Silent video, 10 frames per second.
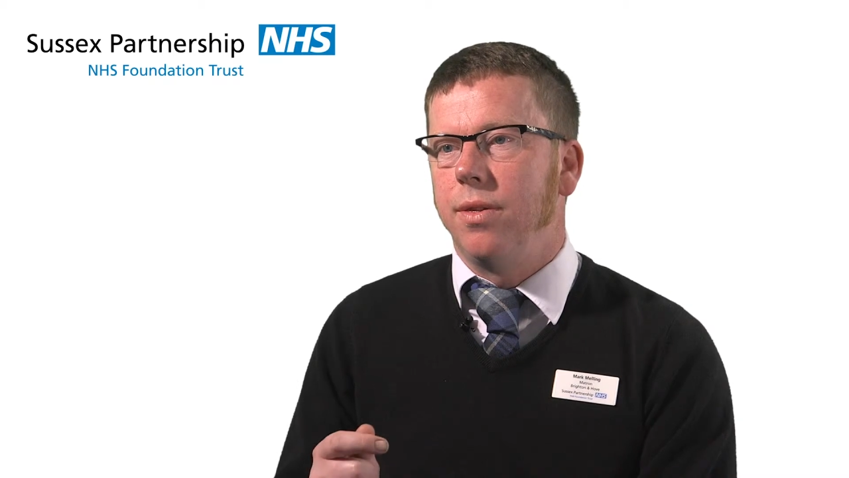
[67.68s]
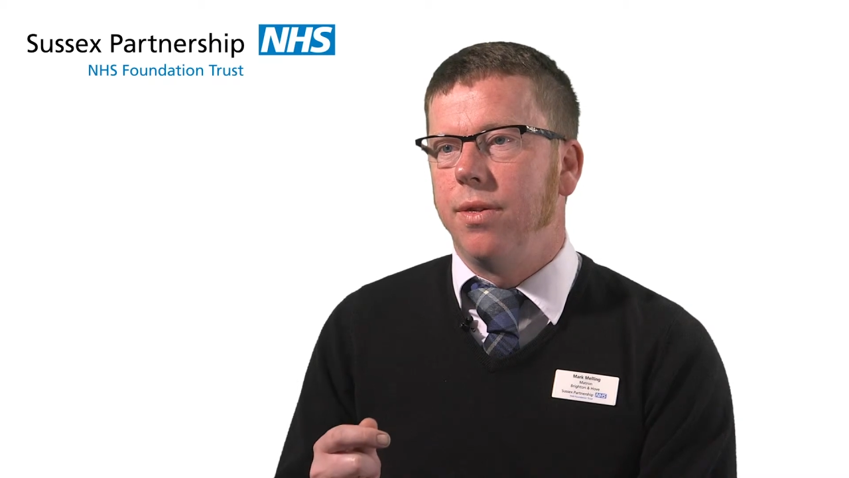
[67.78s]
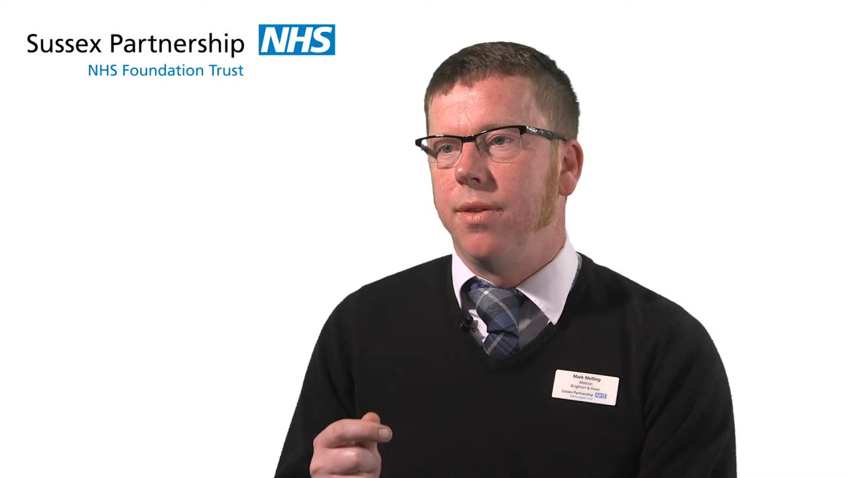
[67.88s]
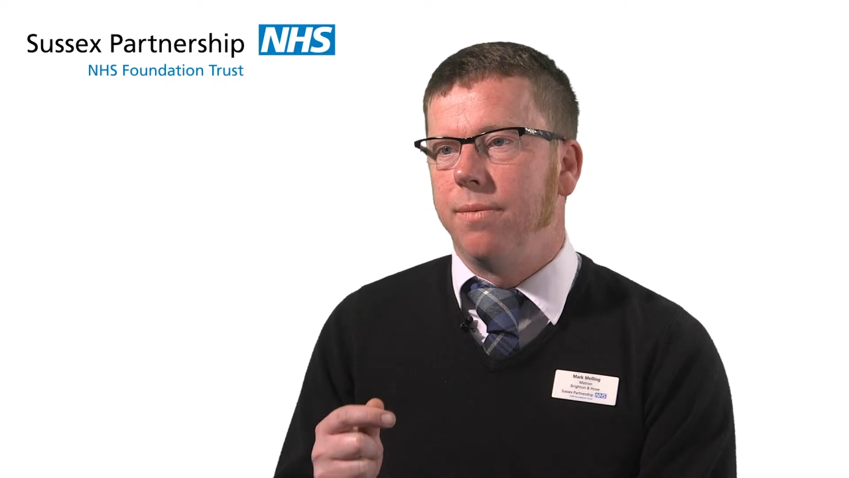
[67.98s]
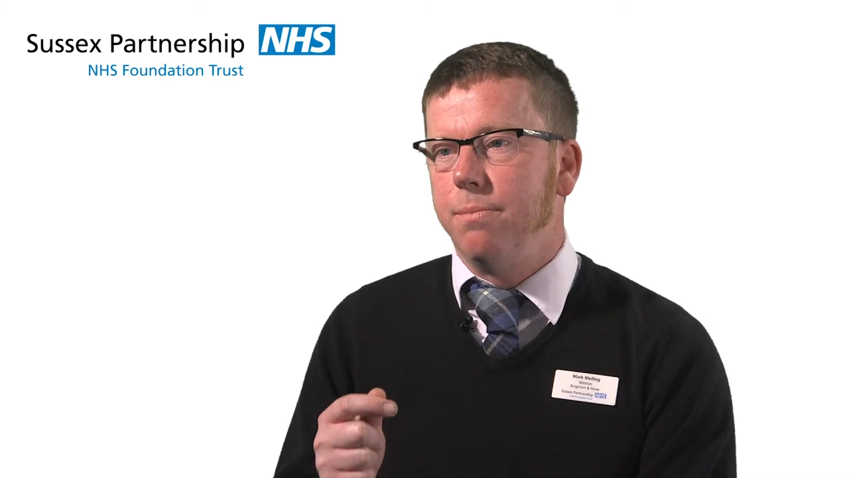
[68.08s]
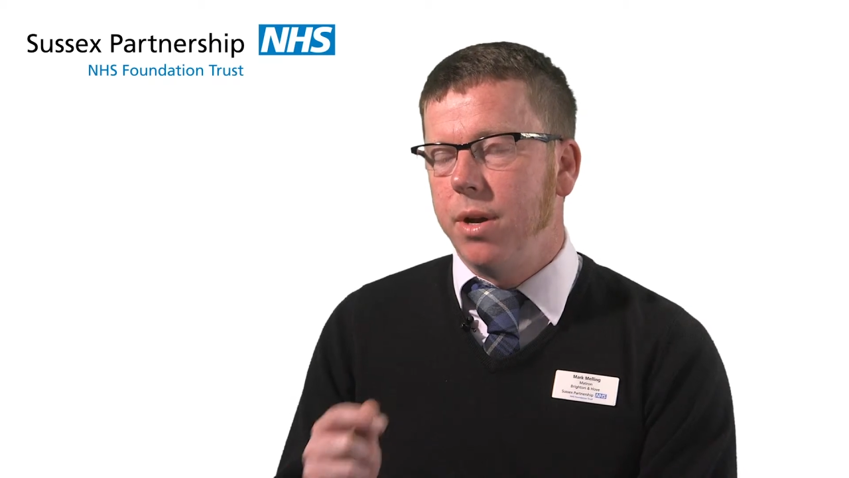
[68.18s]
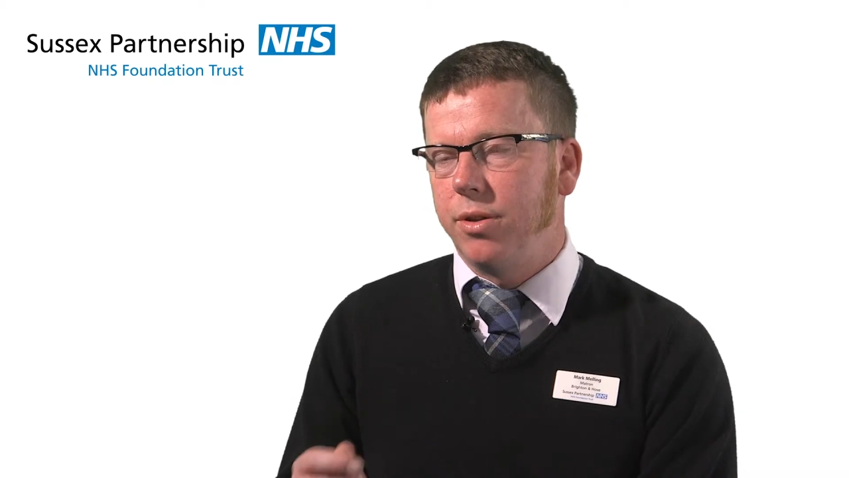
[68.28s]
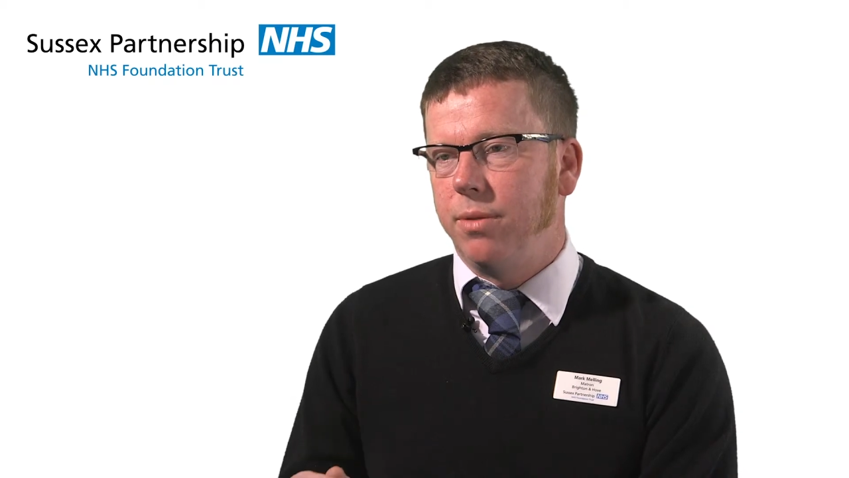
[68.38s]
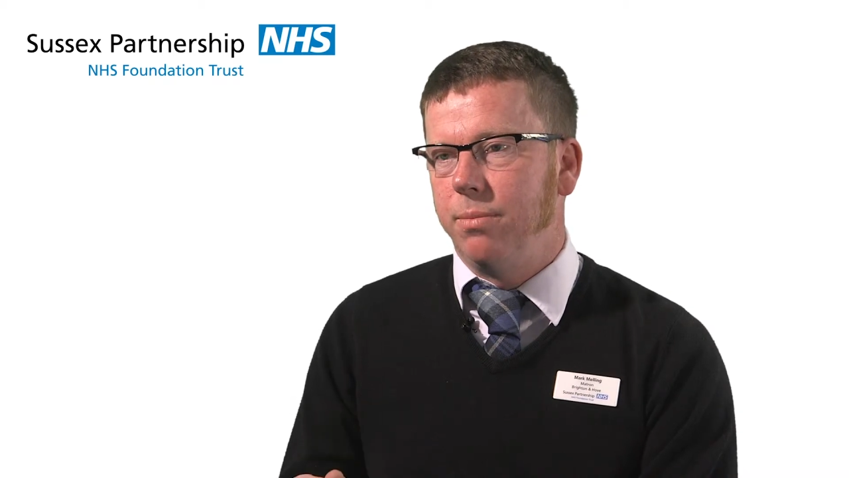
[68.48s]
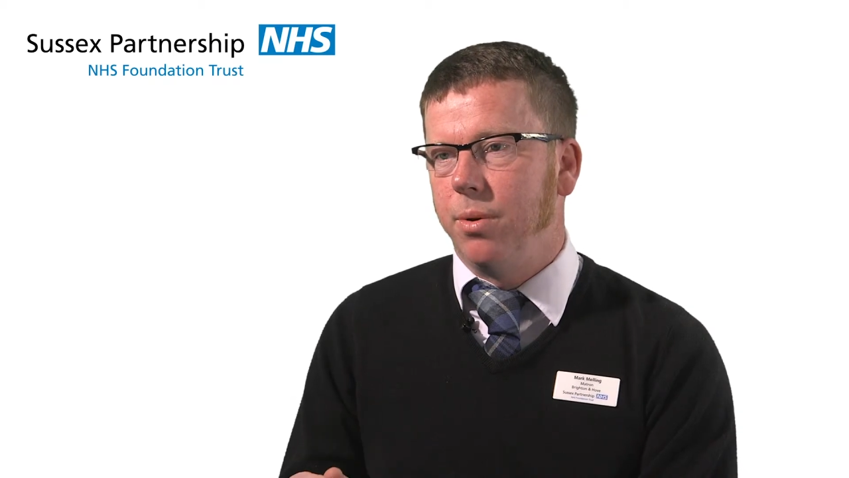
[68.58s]
the
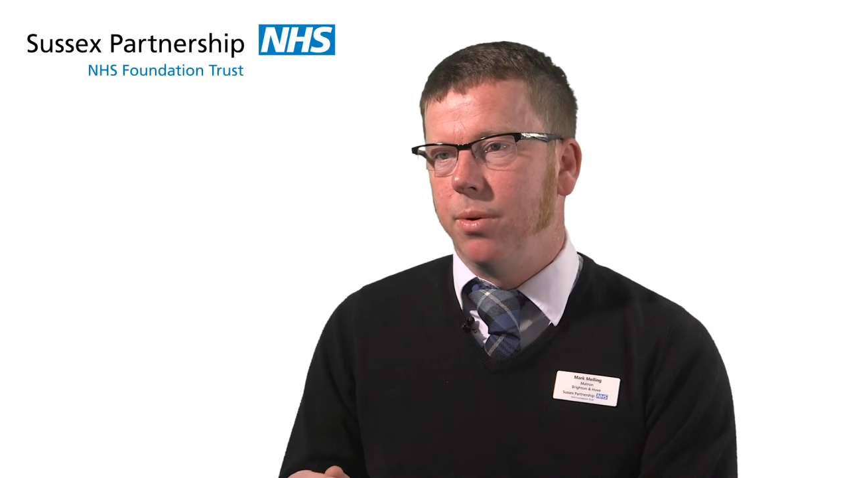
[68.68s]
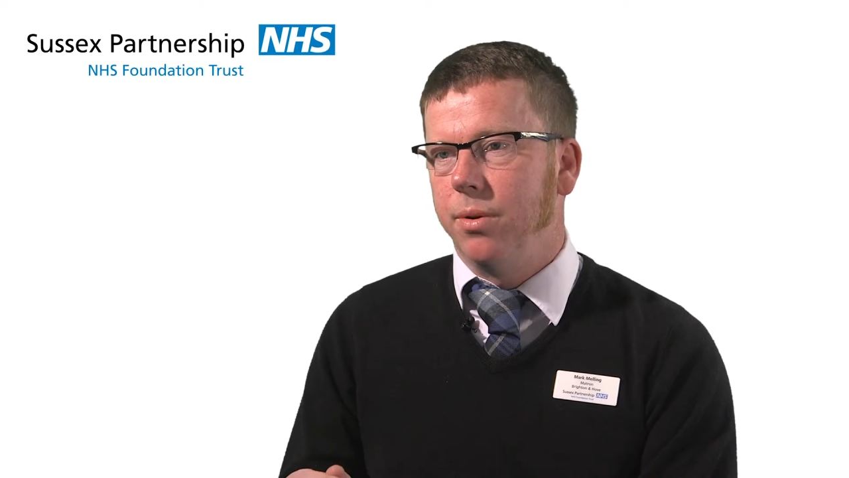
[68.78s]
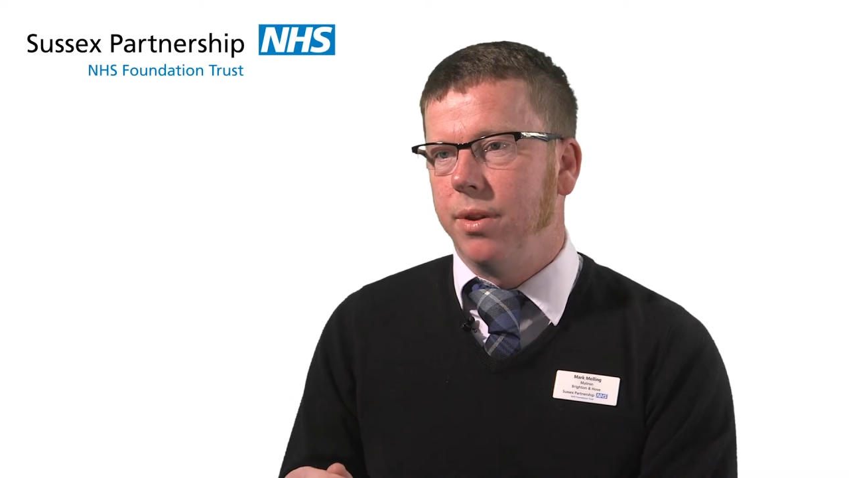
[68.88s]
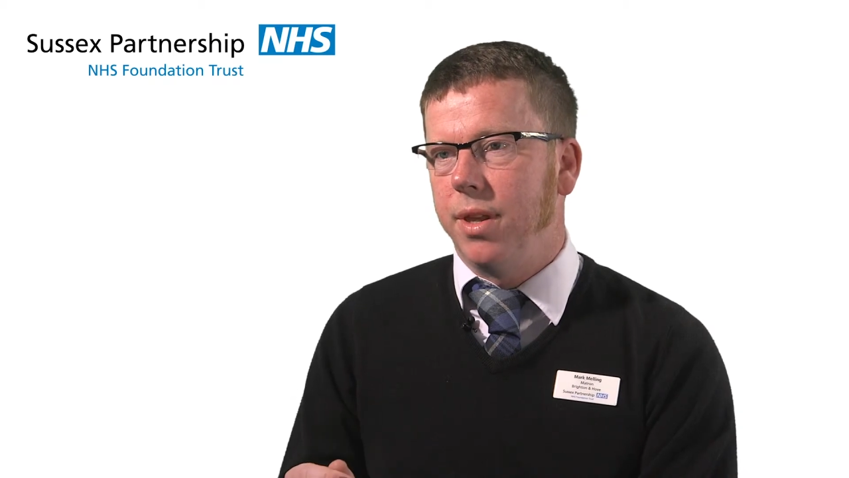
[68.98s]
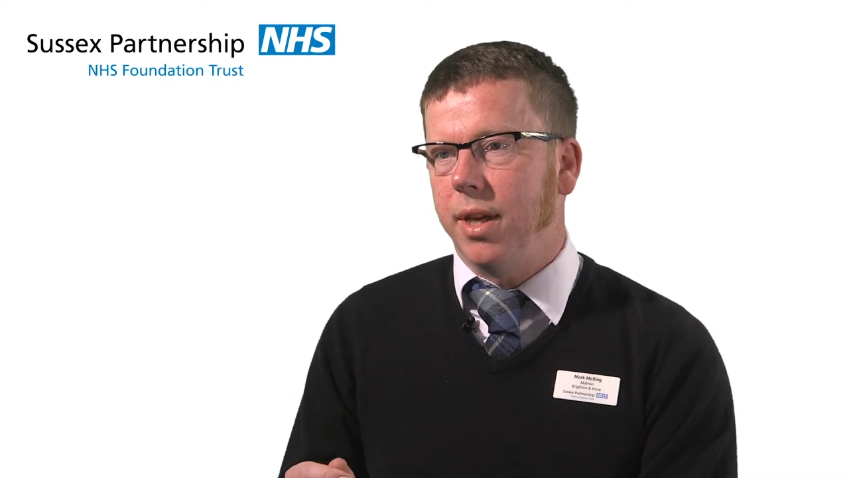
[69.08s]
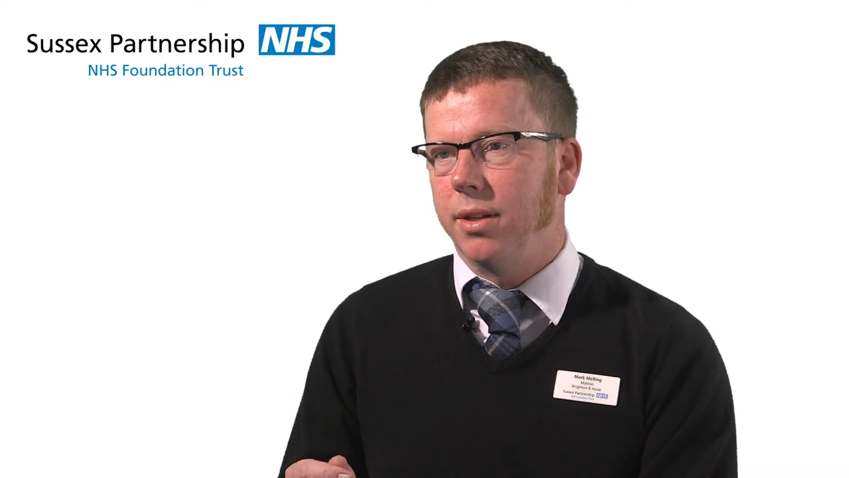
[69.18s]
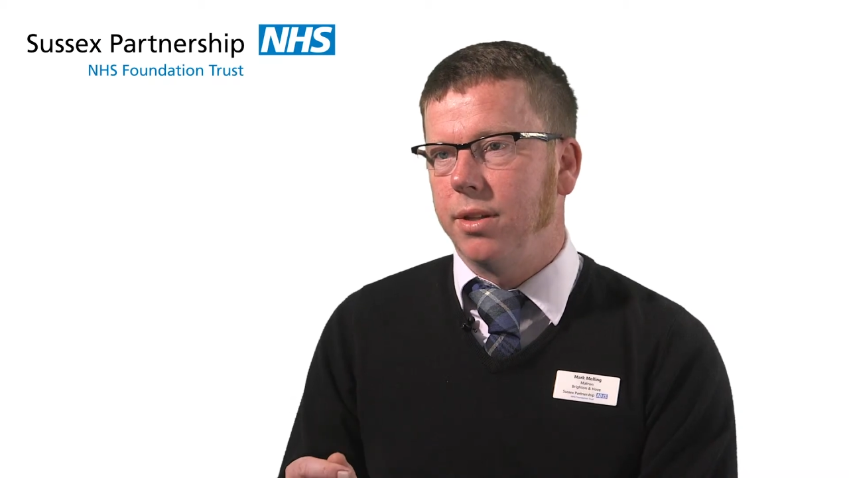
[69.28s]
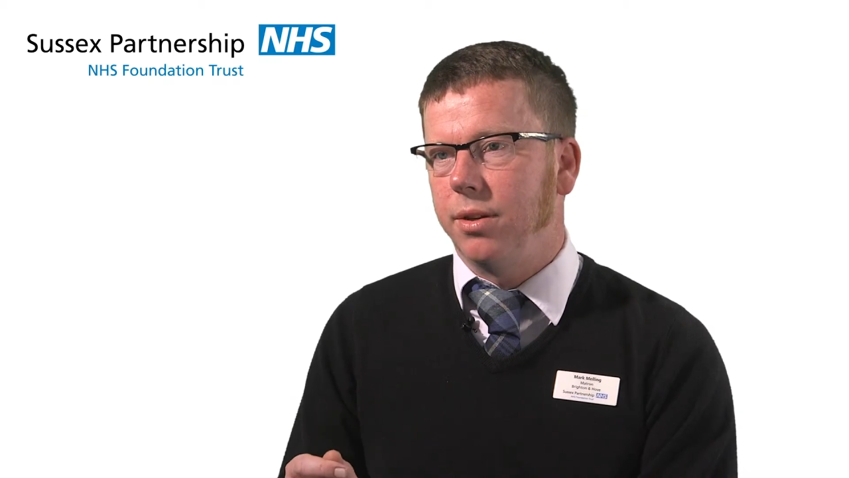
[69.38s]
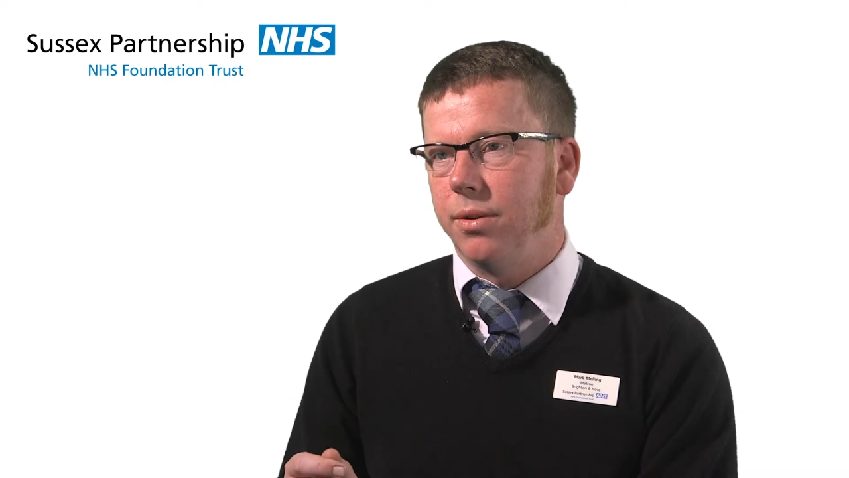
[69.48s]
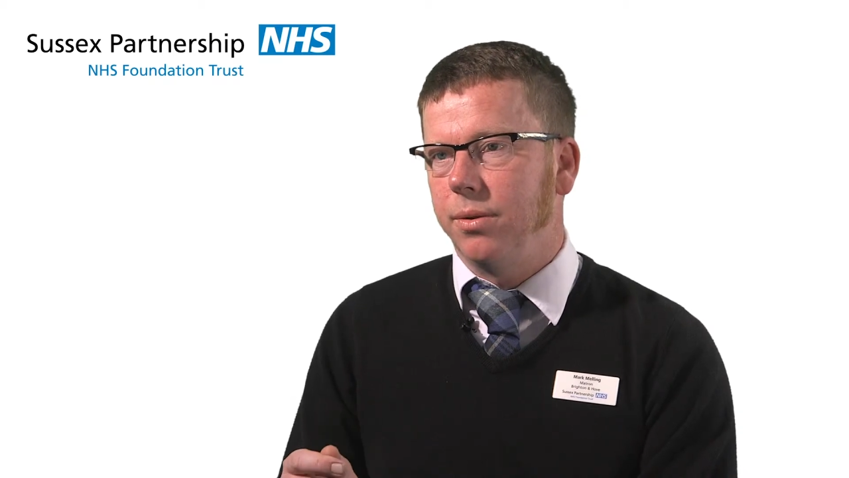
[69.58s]
most important thing
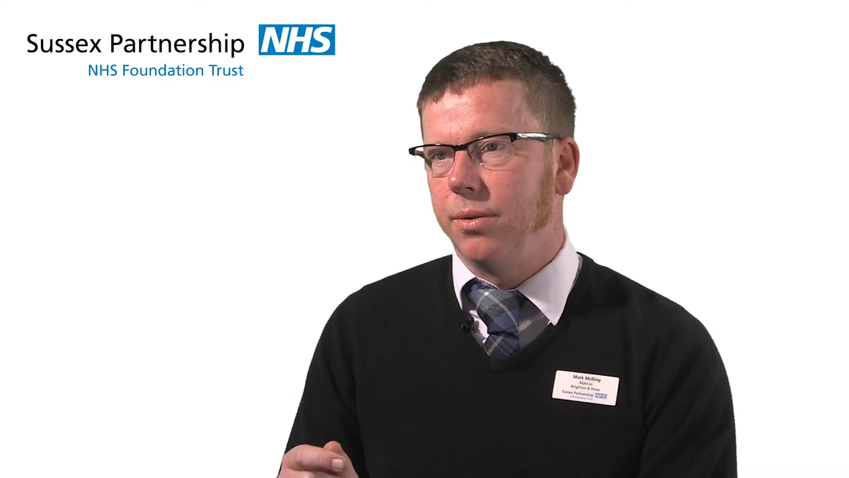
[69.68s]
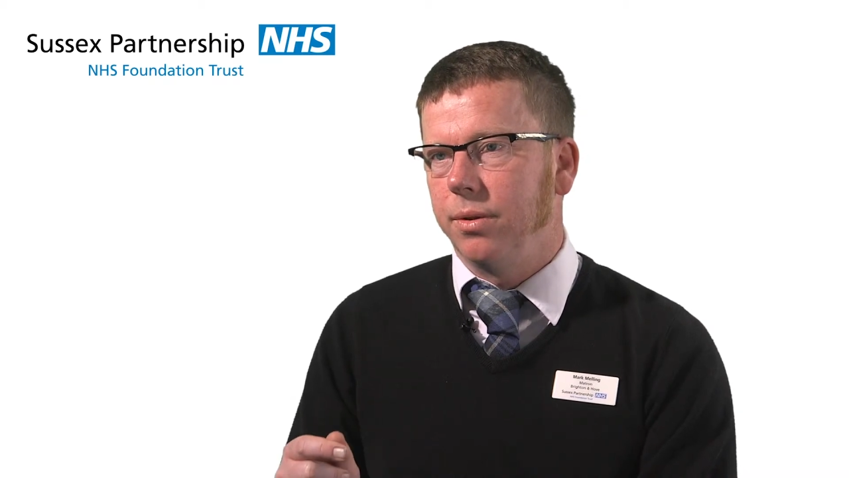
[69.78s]
to